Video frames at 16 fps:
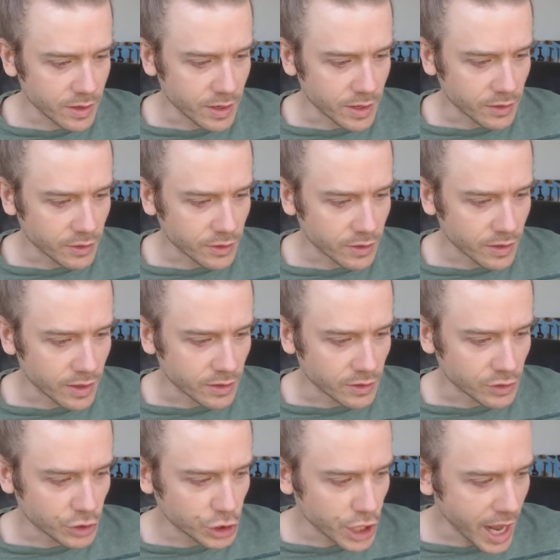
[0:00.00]
It's
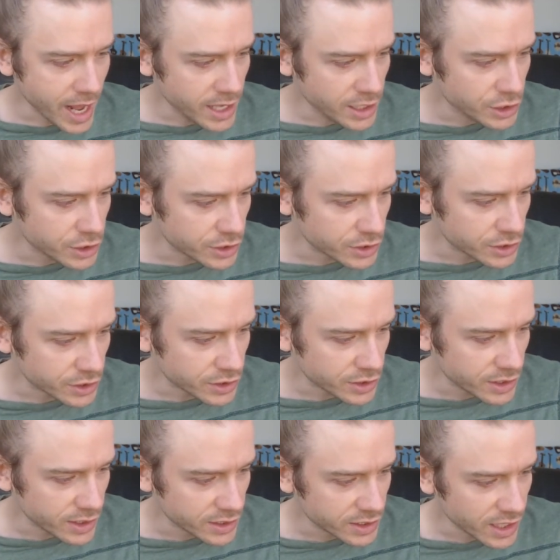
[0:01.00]
changes.
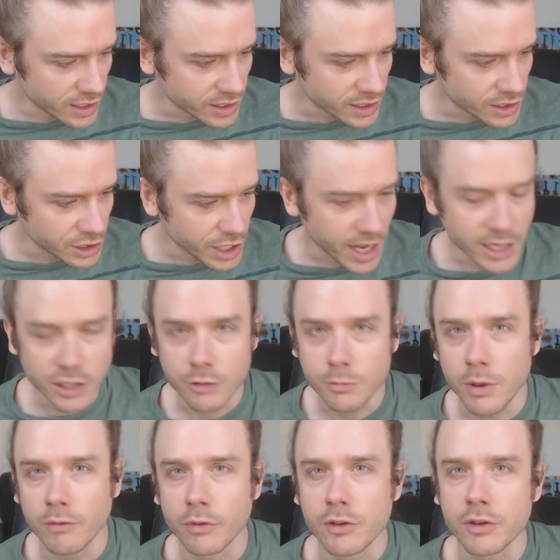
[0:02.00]
It's not that change
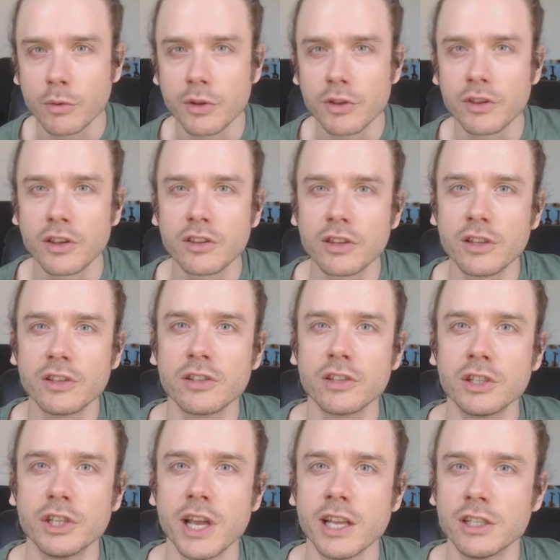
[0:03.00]
is painful. It's the resistance
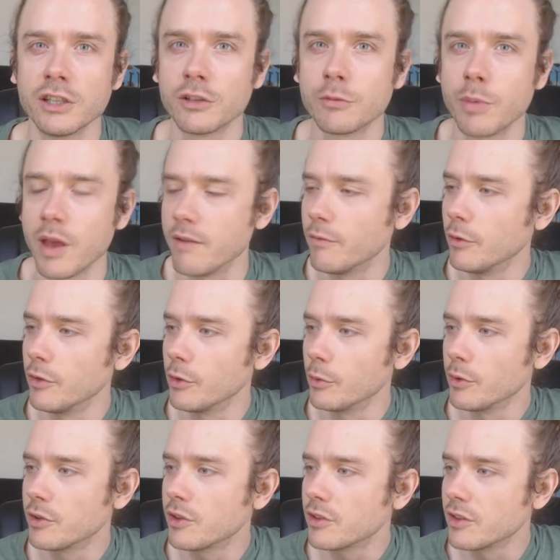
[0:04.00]
to change is painful, and
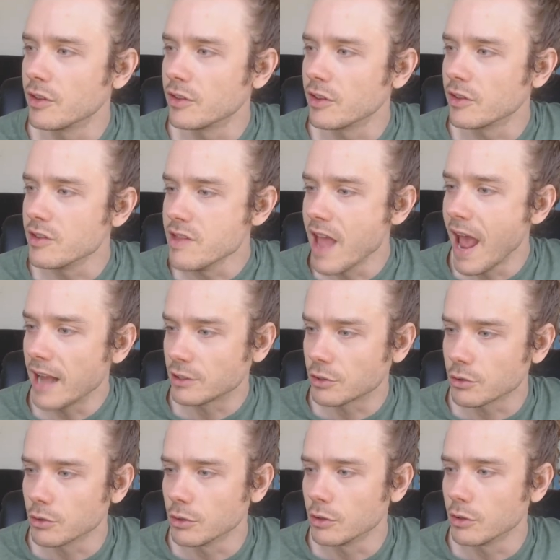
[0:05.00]
the resistance is
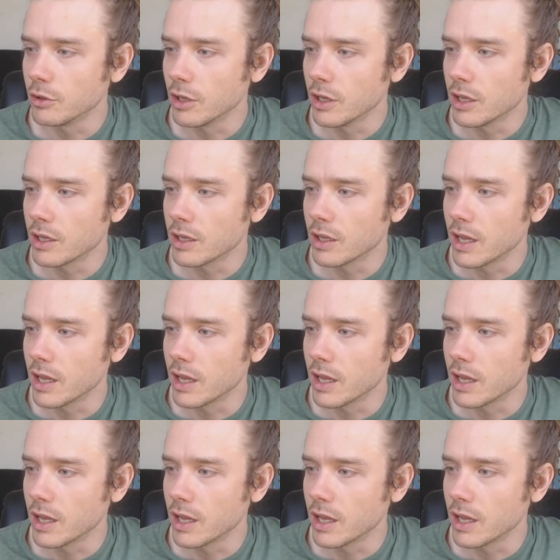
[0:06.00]
natural.